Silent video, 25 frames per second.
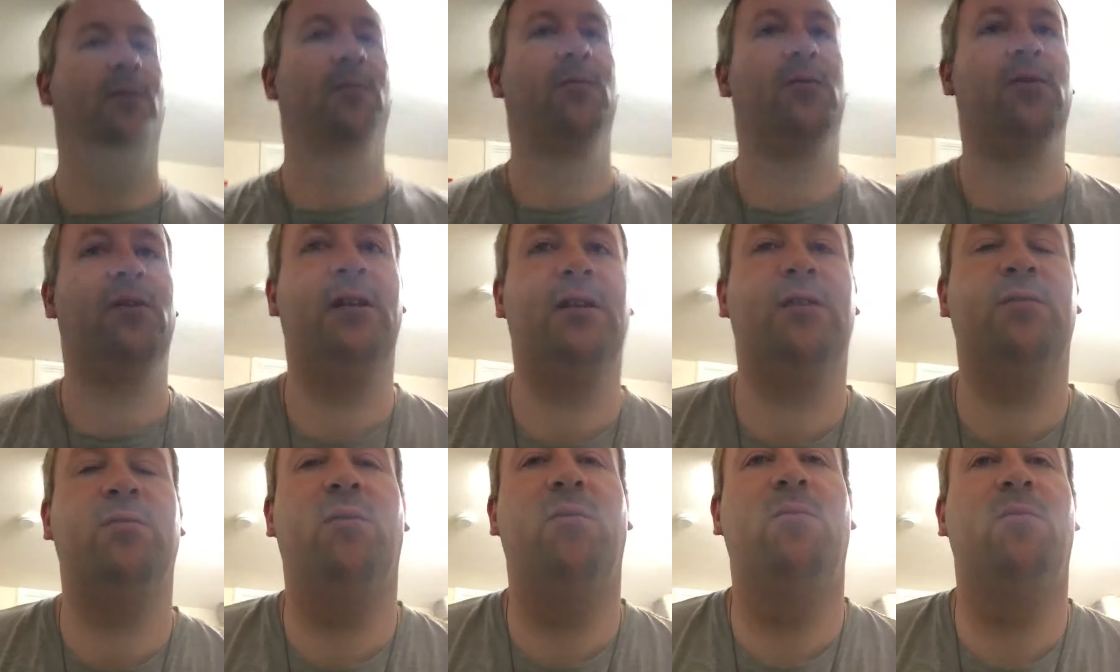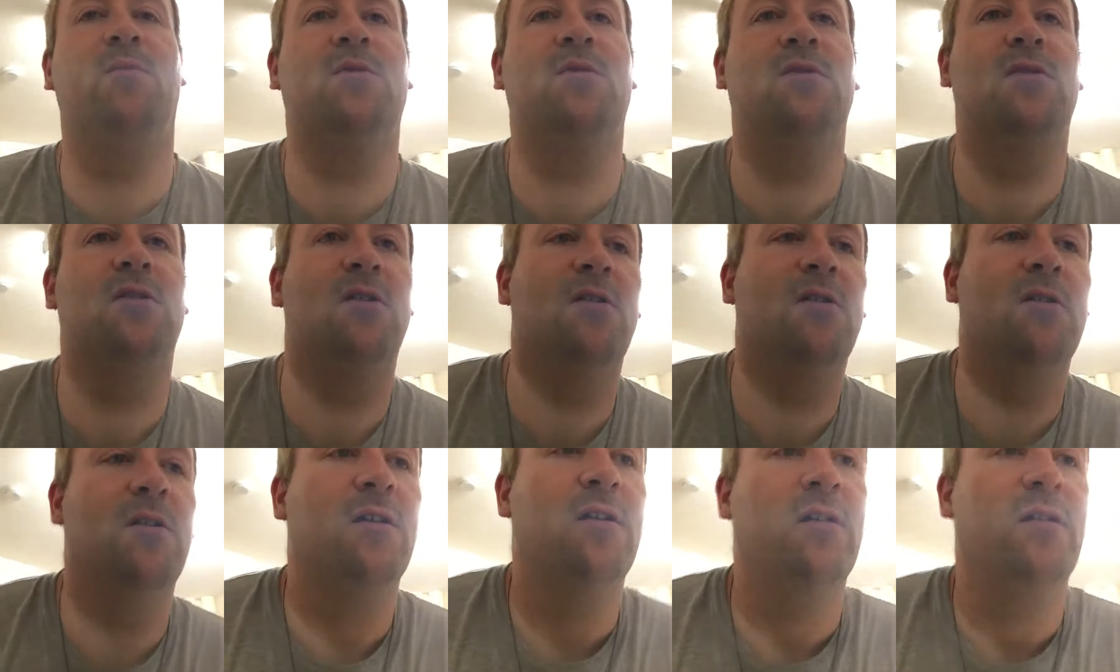But this one was
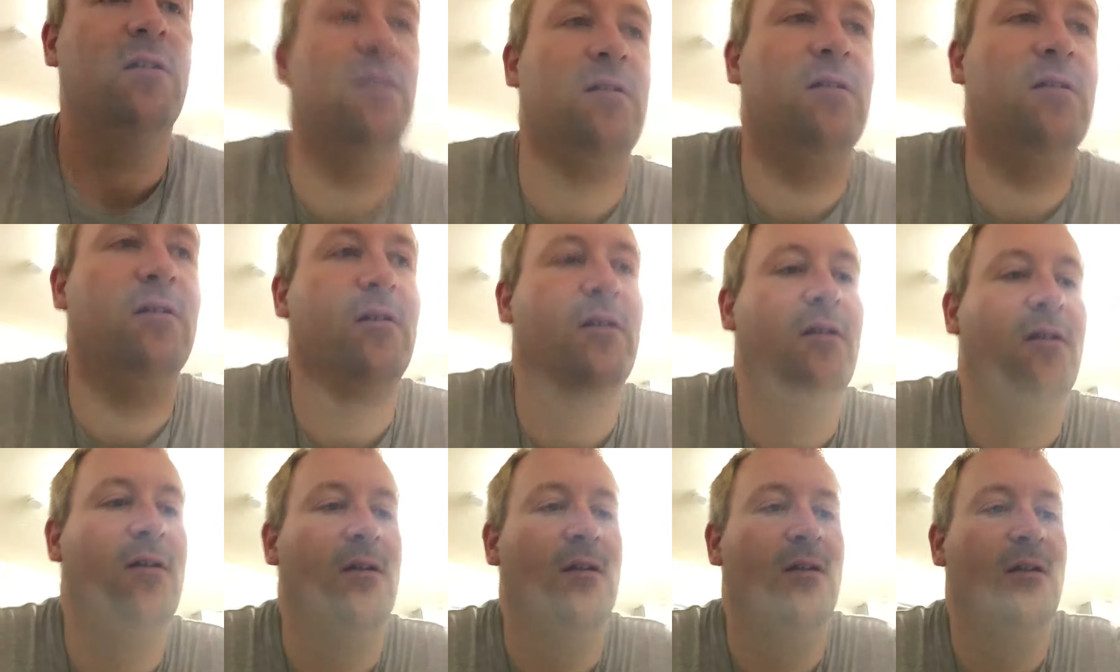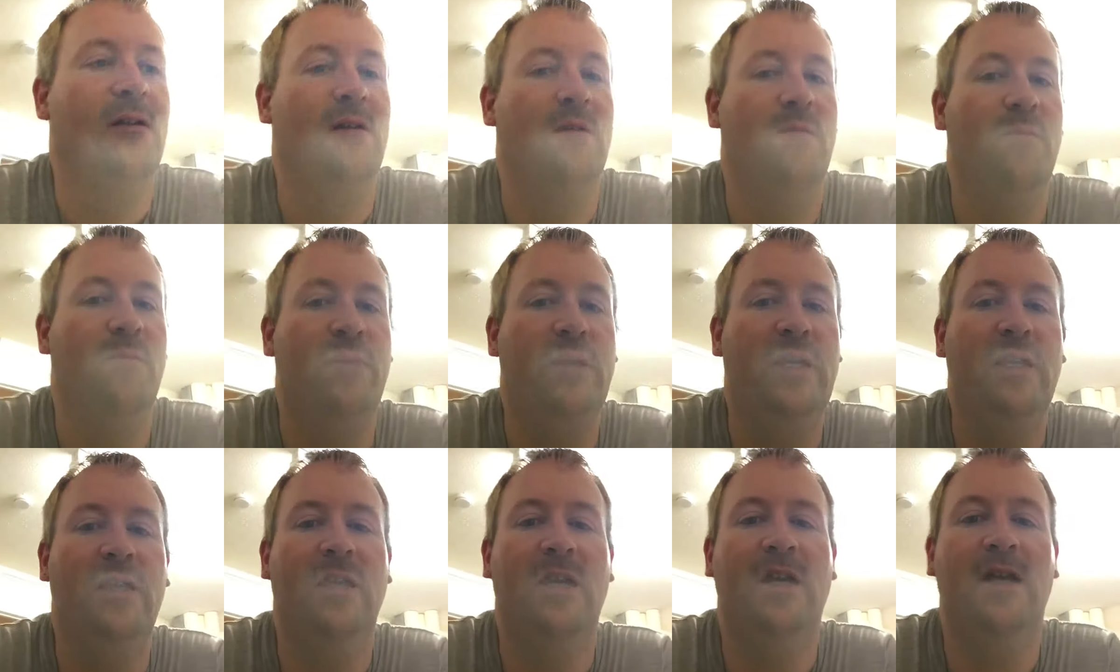like,
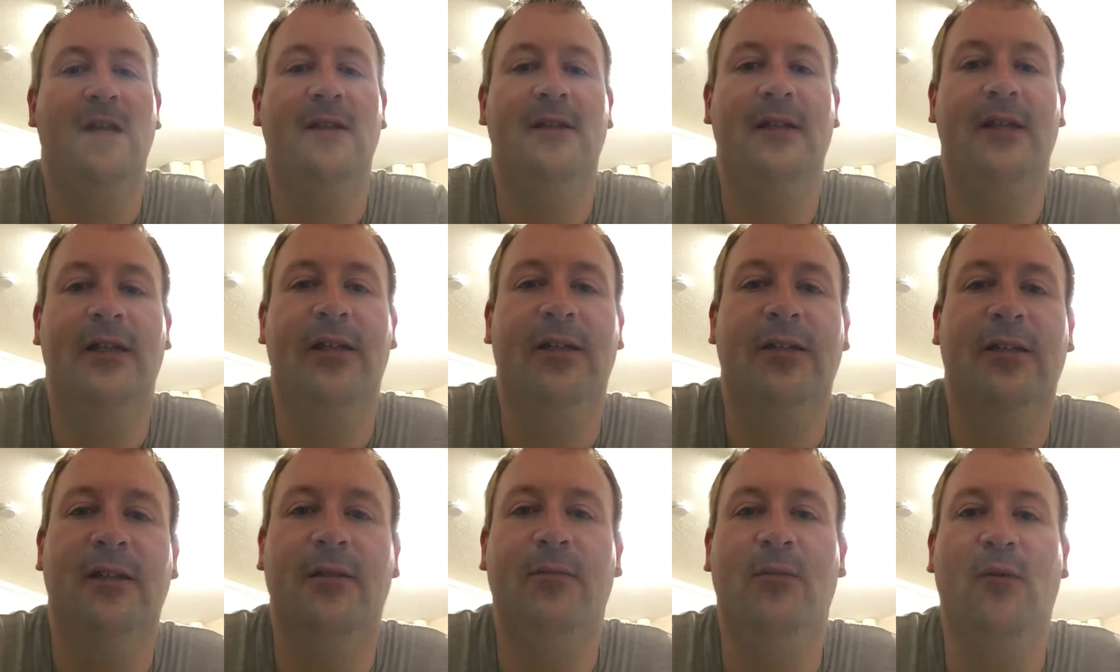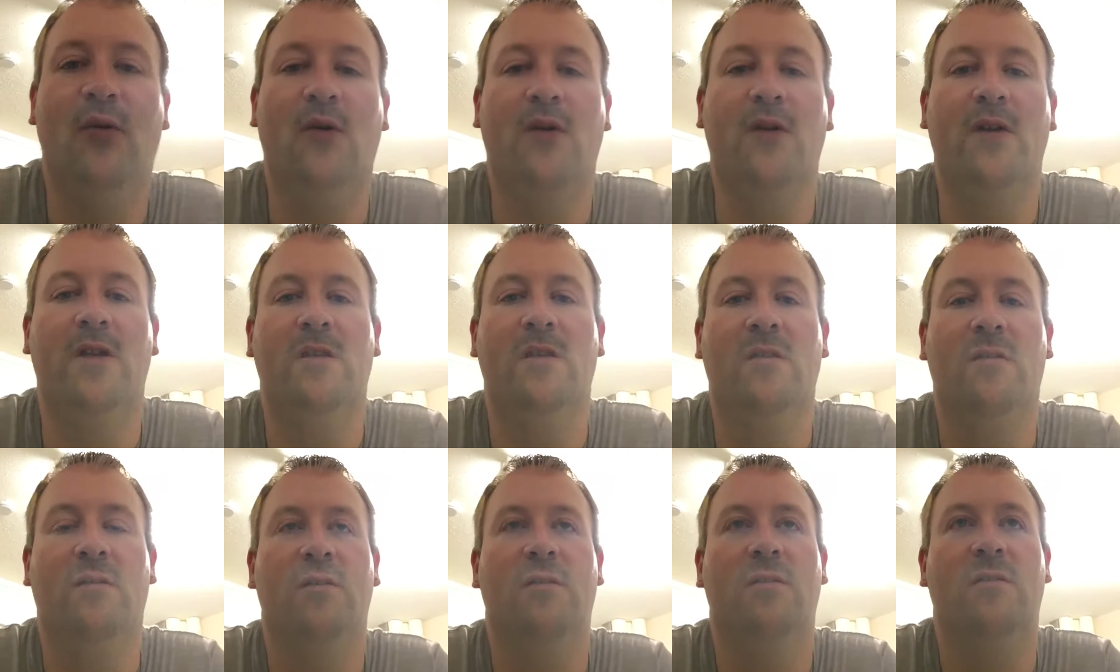be there at 6 in the morning
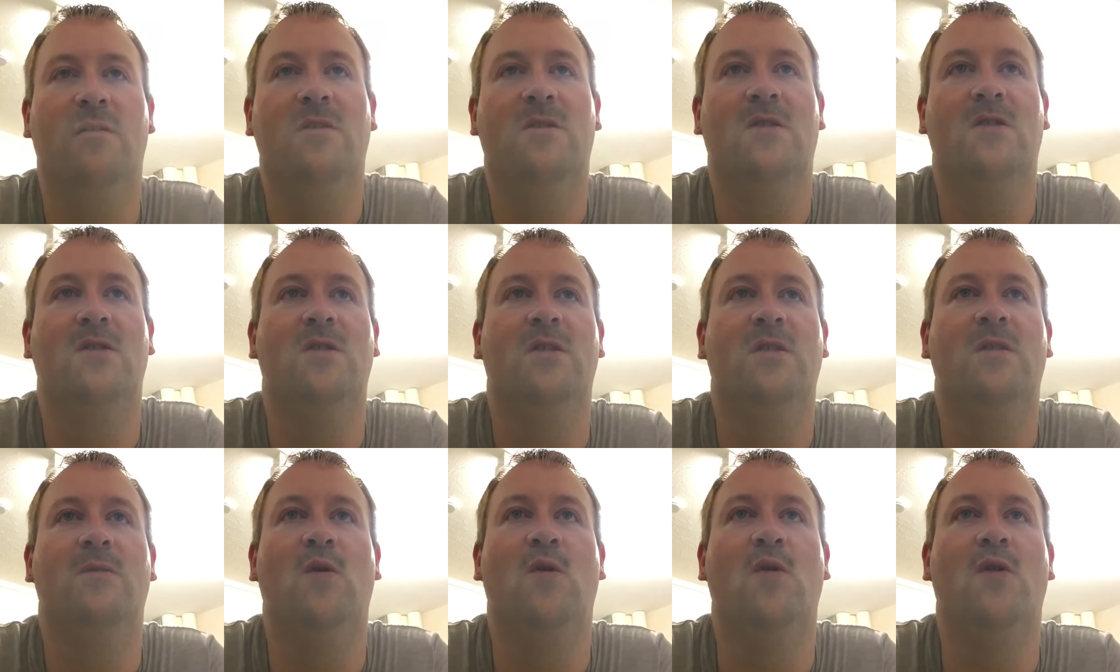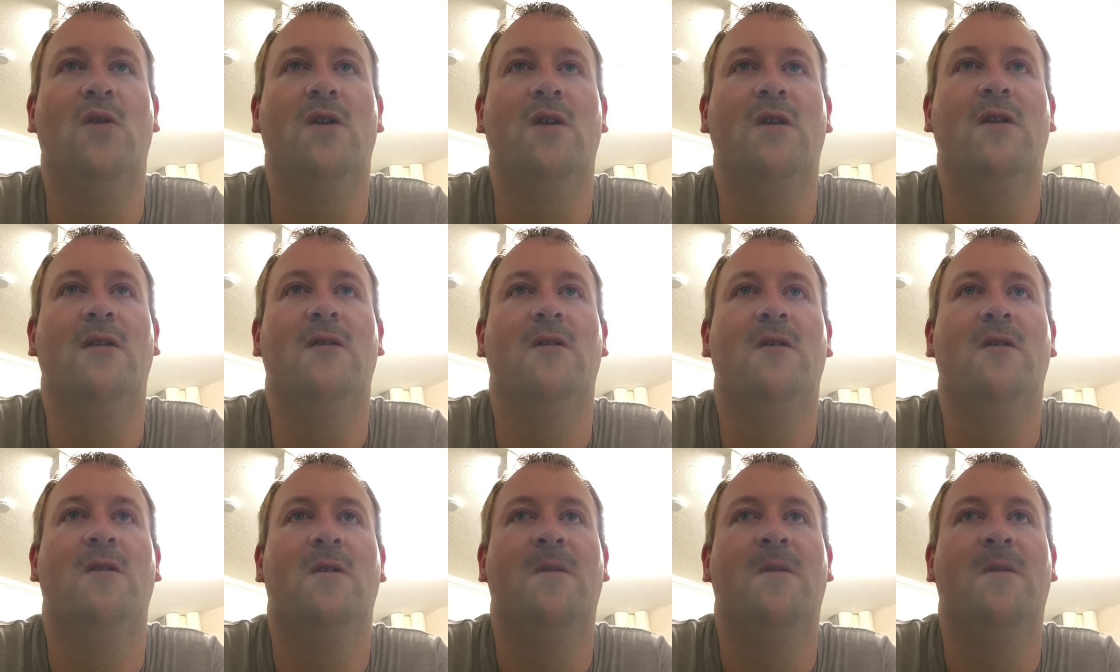on a Sunday morning,